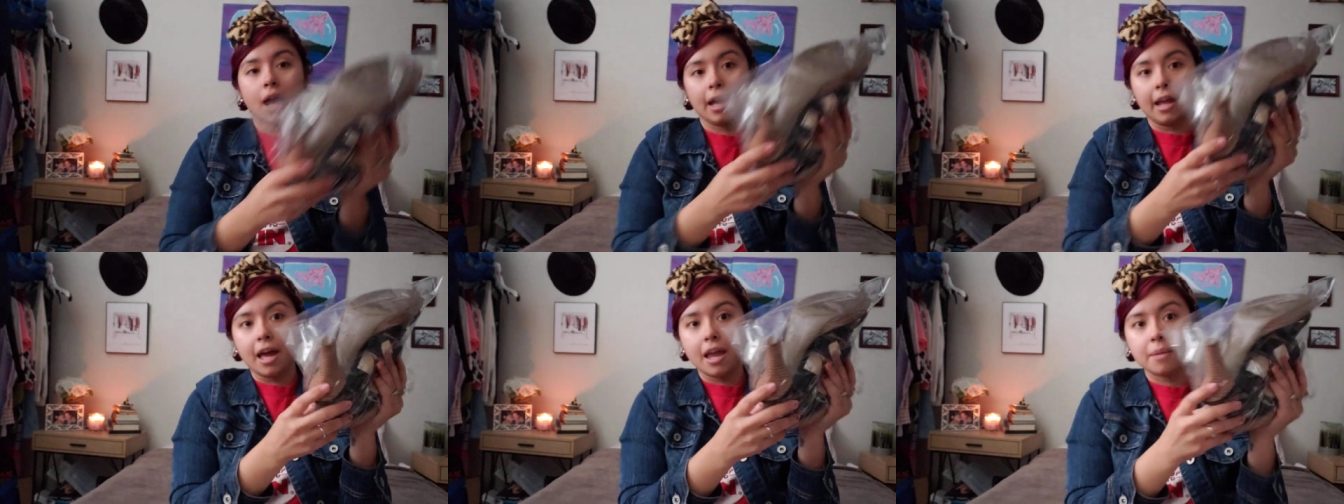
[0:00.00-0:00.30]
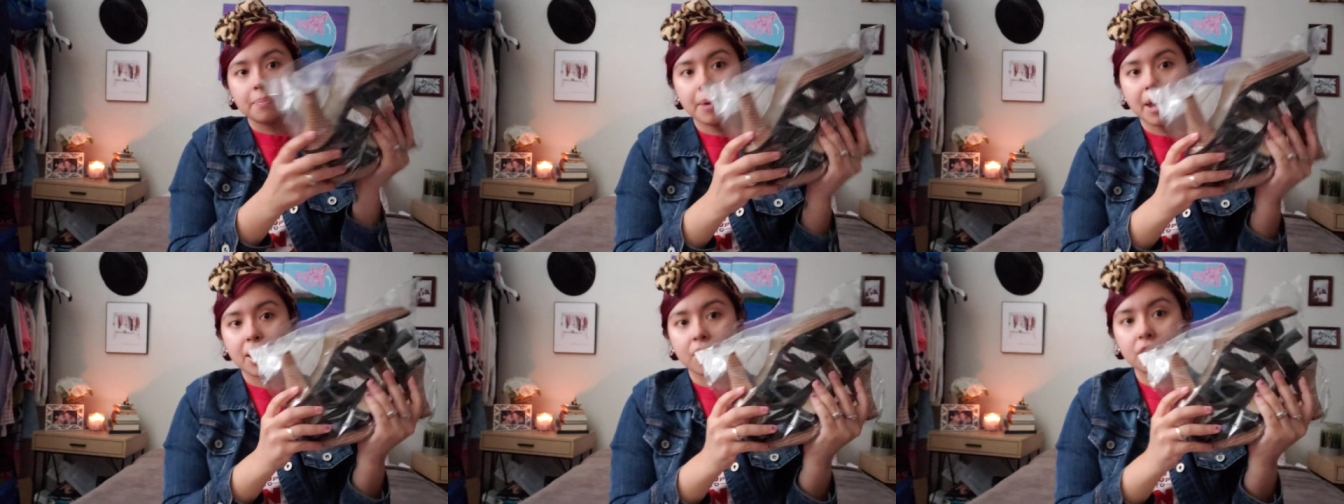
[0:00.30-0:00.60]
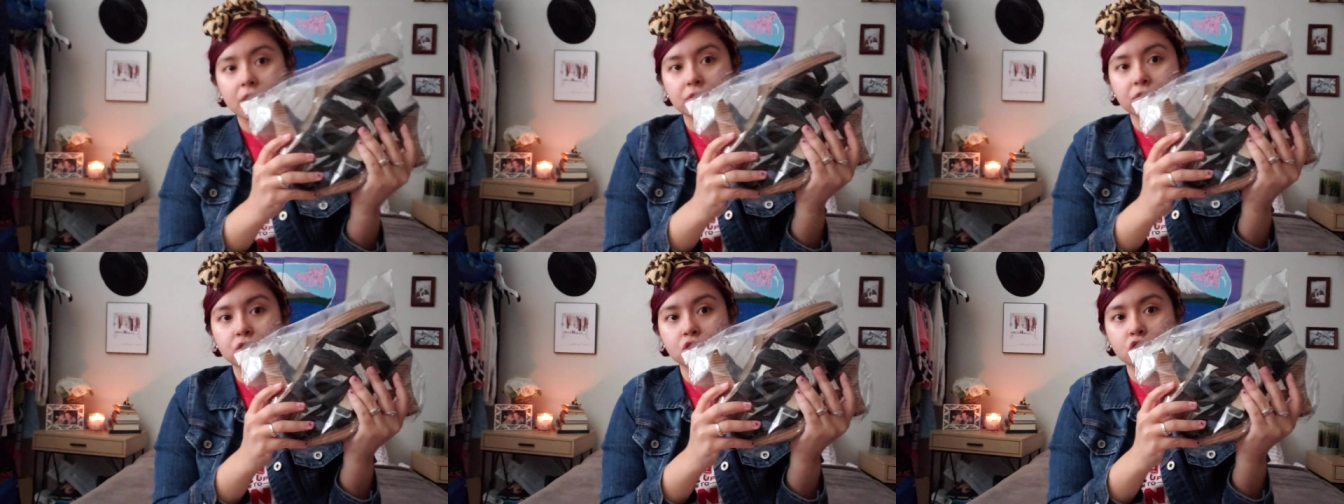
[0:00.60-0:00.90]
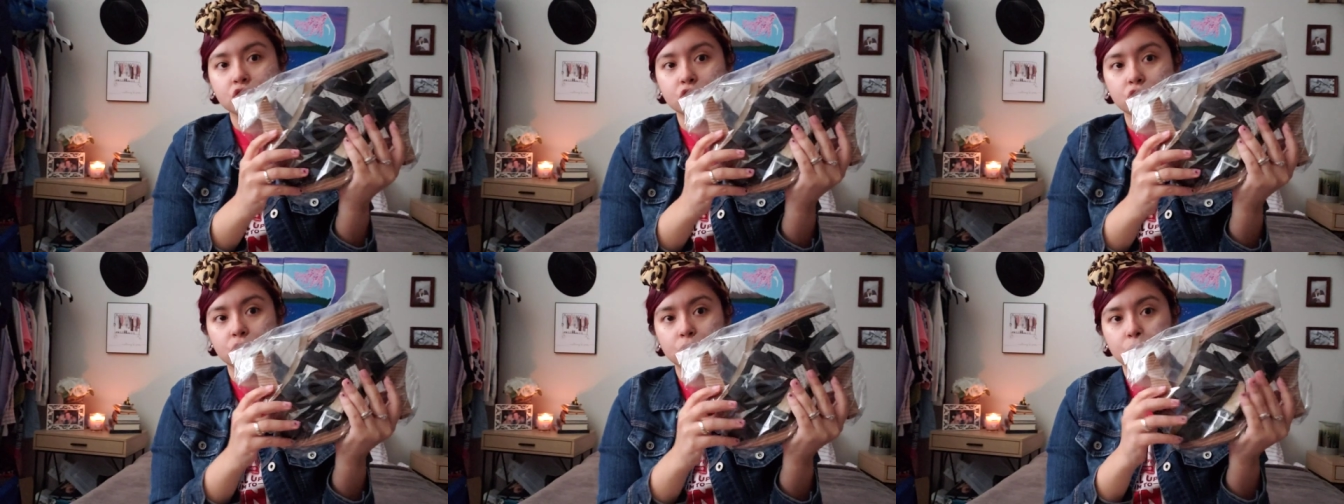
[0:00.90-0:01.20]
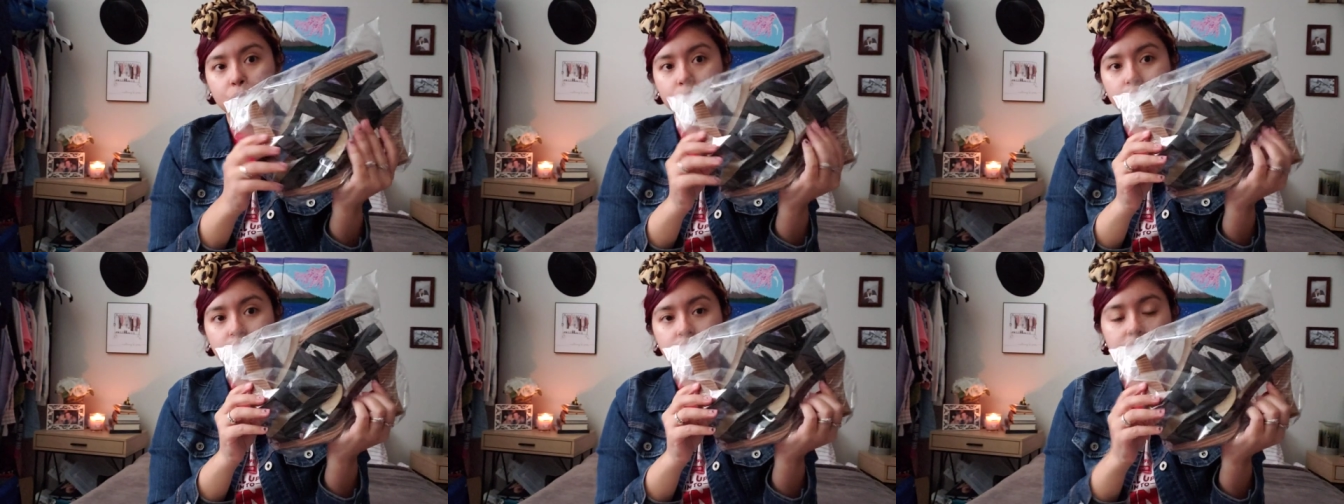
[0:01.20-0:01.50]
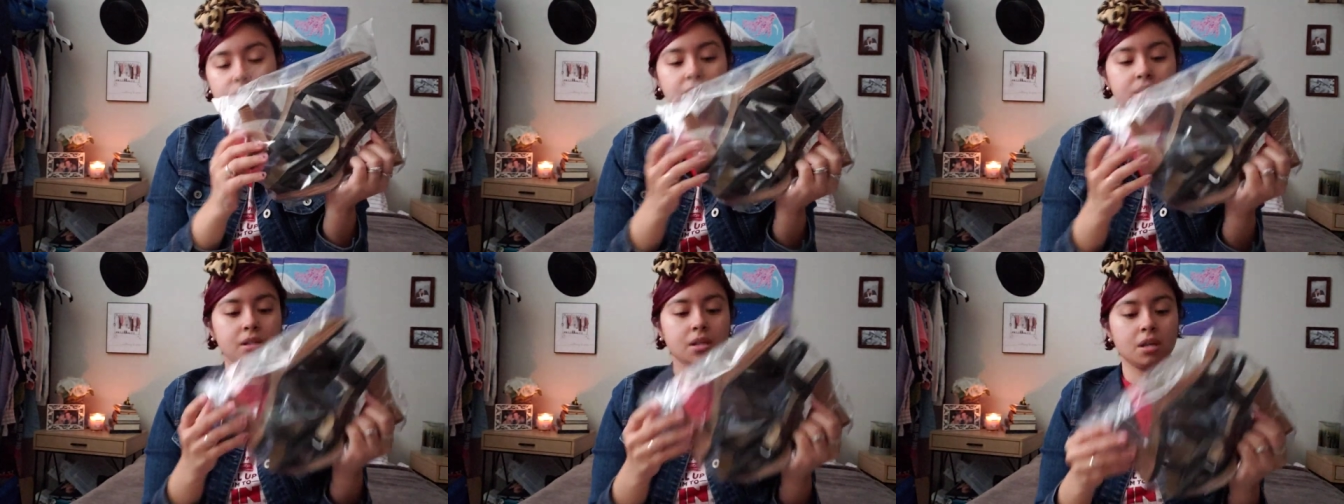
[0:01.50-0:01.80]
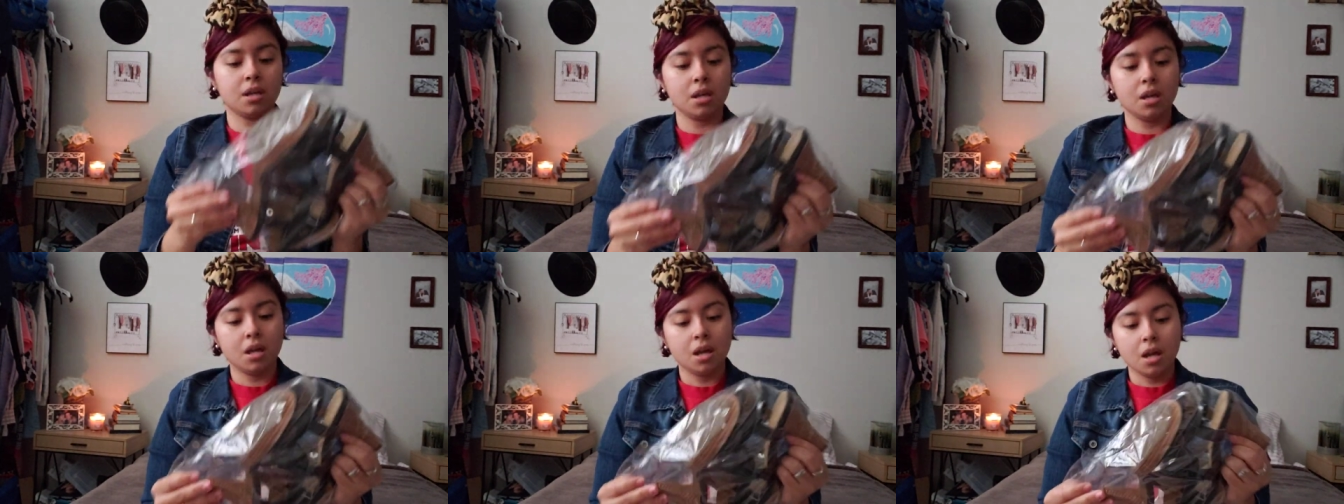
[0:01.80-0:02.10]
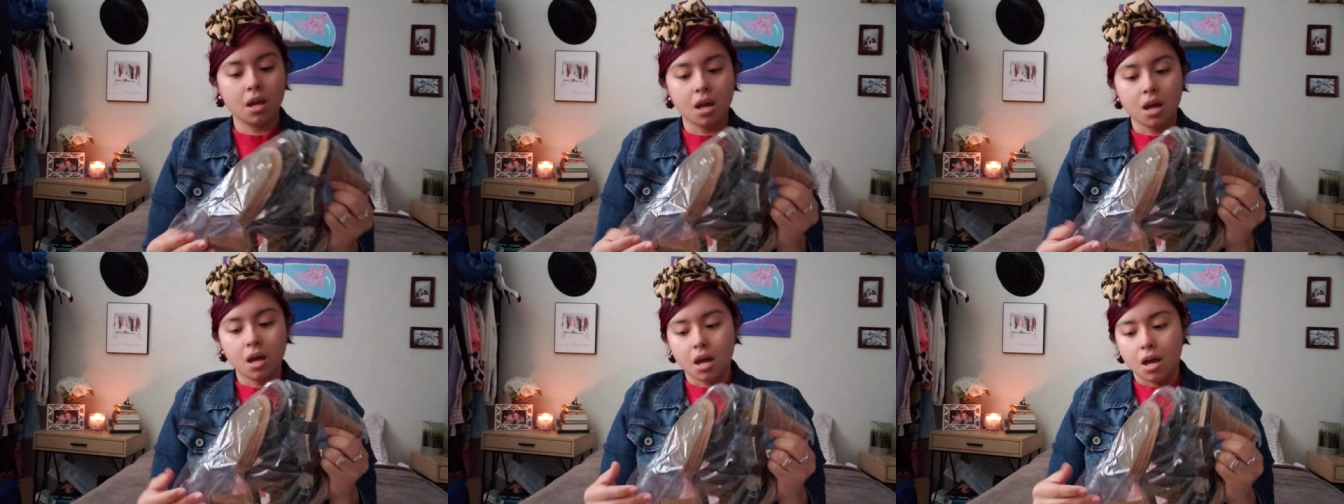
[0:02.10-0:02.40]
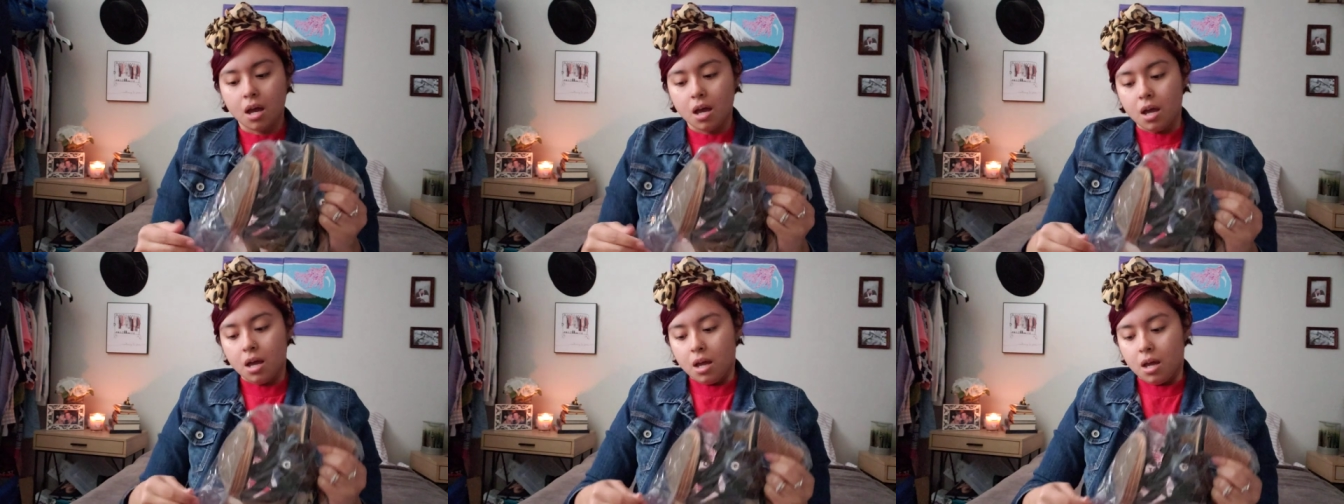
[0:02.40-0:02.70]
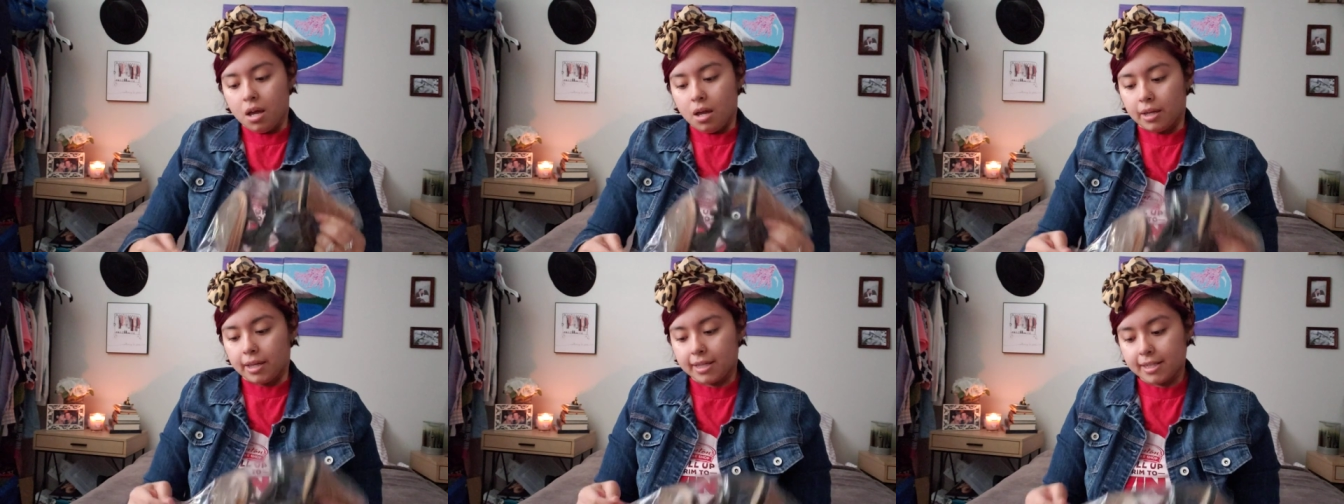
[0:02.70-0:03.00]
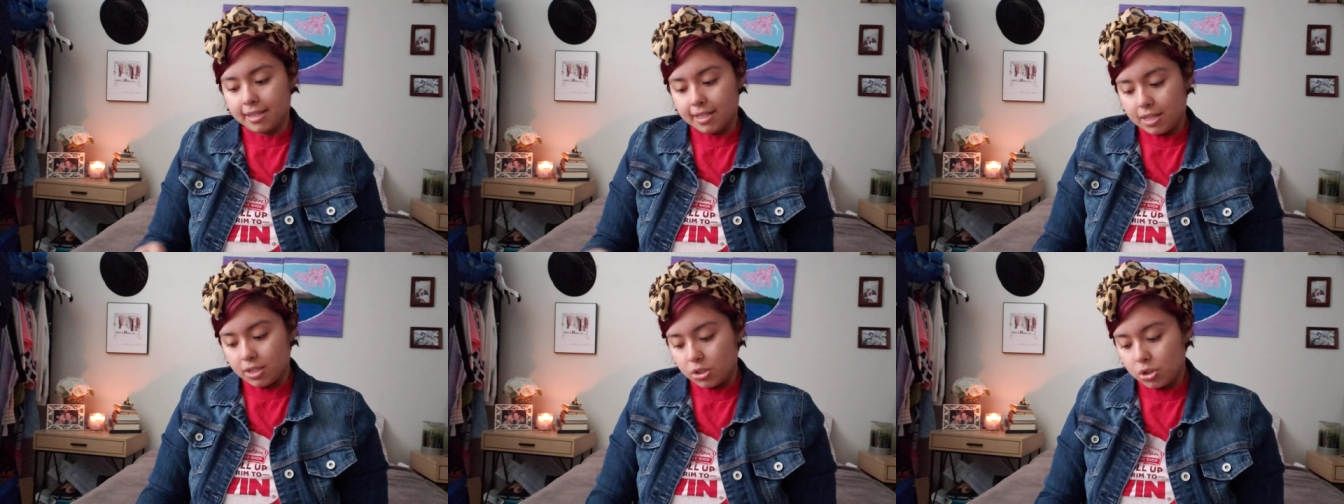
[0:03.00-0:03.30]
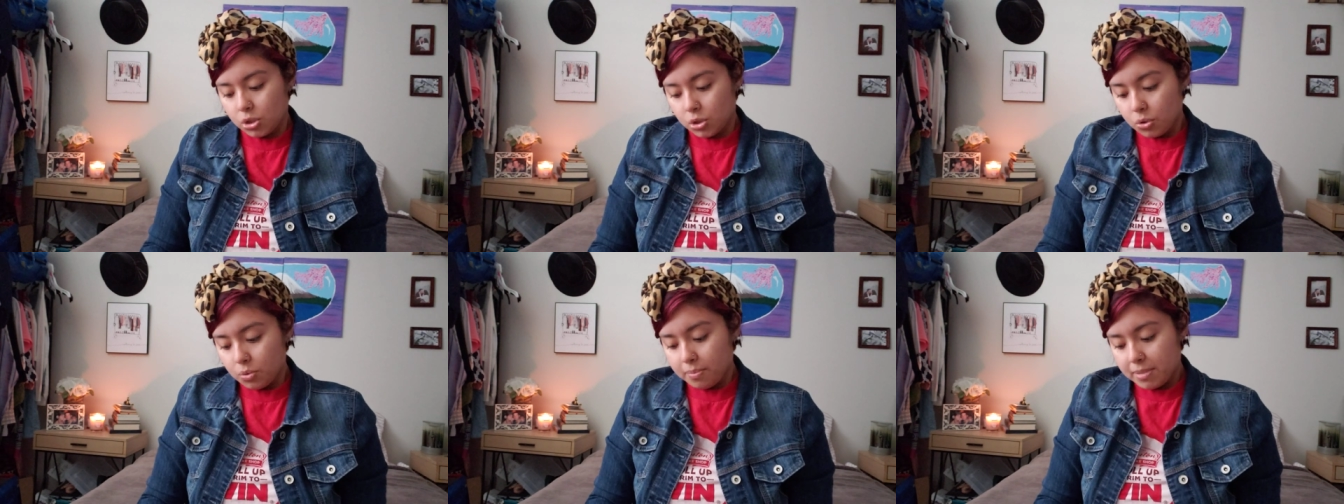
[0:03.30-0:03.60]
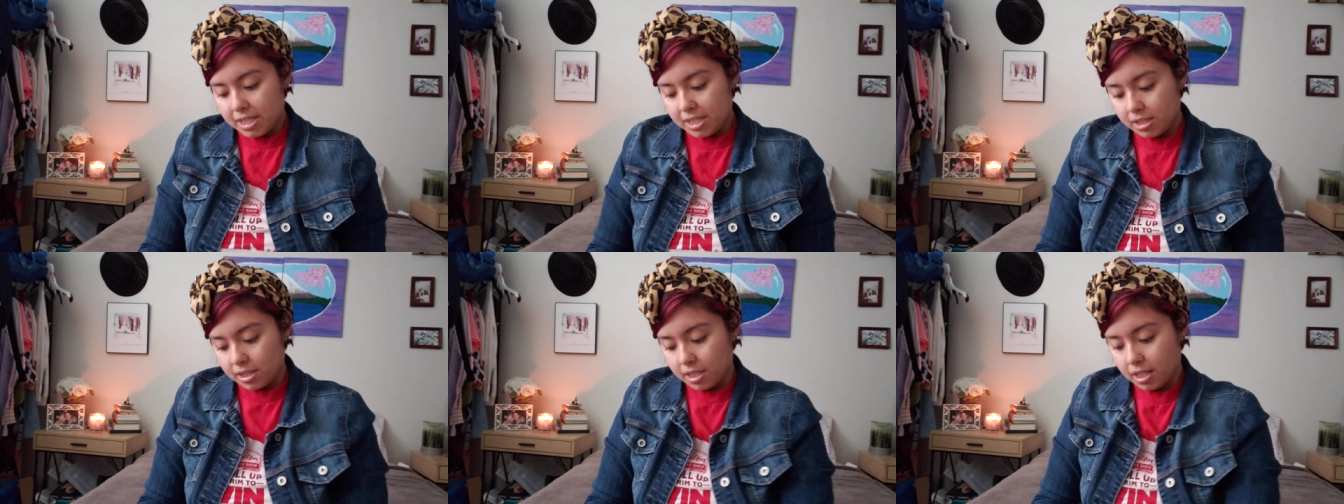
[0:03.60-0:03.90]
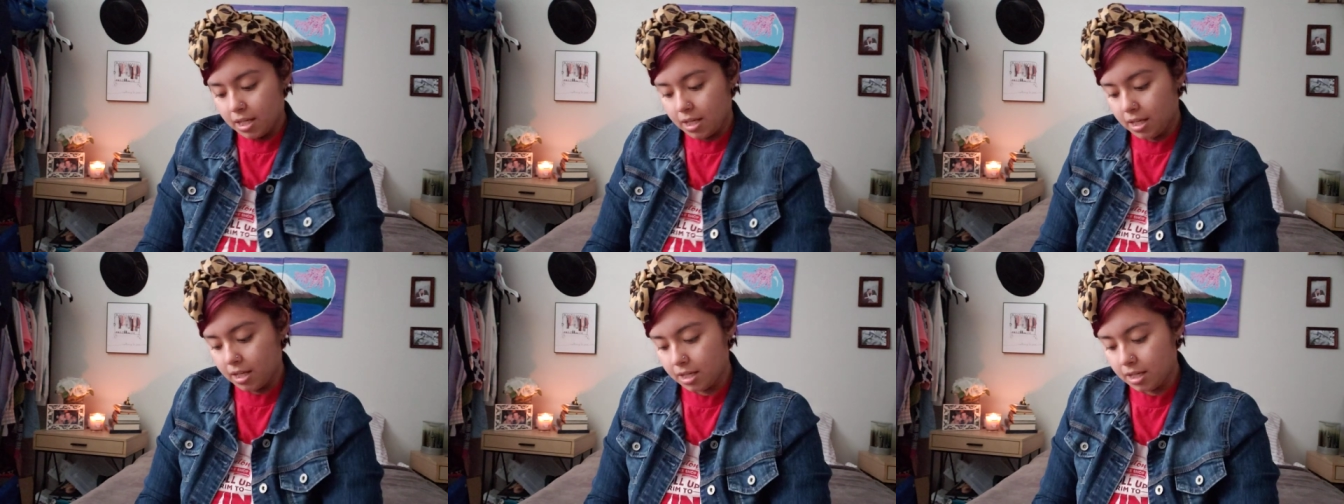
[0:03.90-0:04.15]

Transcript: I got a pair of shoes because I do miss